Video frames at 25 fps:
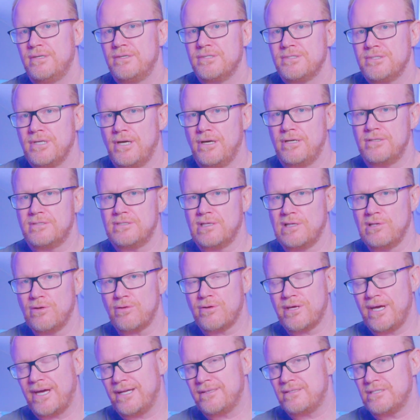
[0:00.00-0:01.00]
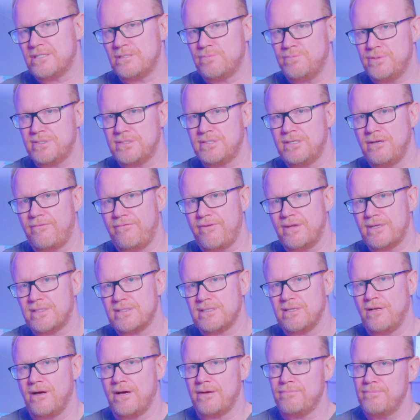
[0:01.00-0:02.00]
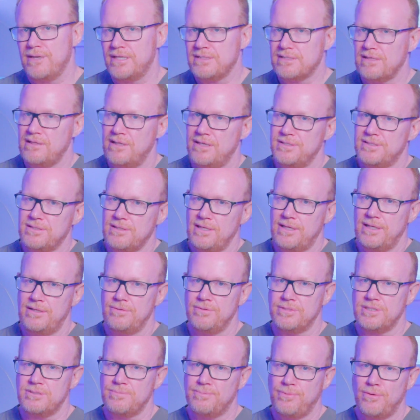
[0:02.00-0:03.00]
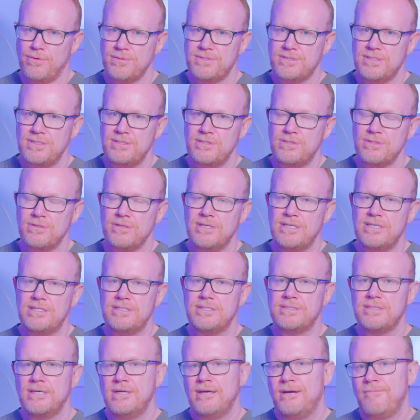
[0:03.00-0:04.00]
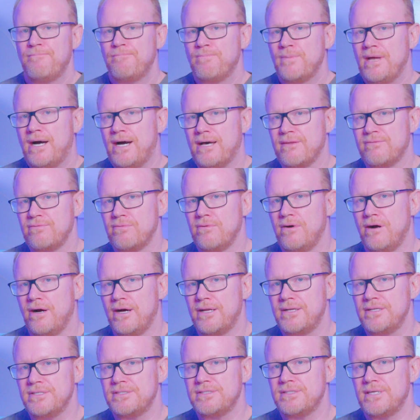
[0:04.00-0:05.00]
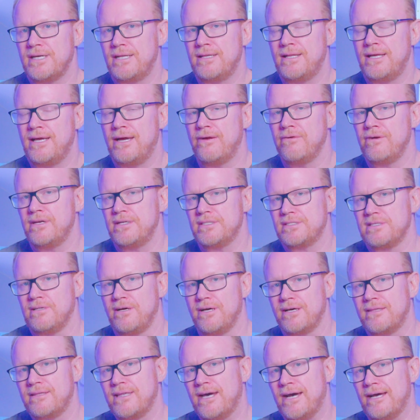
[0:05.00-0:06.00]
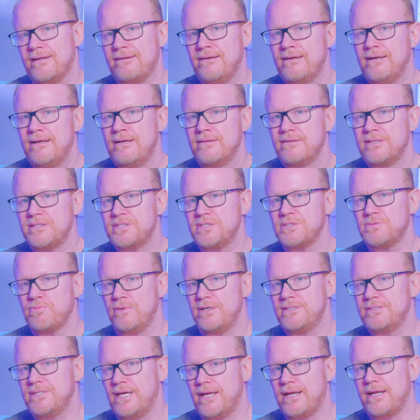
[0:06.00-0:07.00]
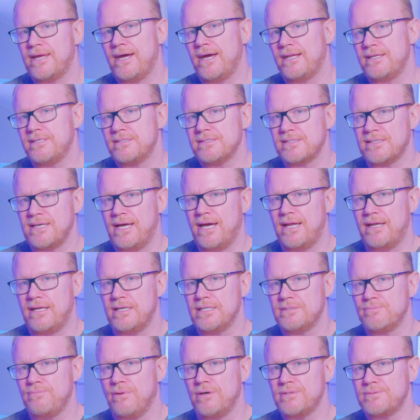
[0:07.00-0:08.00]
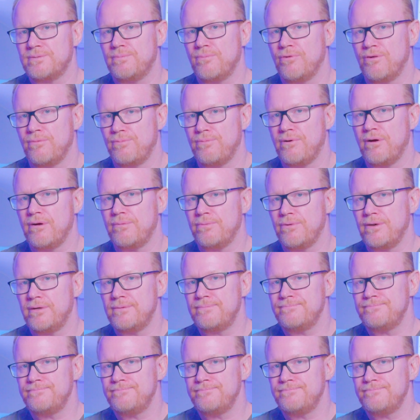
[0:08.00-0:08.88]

So to look at specifics like musculoskeletal sports injuries, arthritis, and areas like that, this is where dedicated scanning is much more appropriate.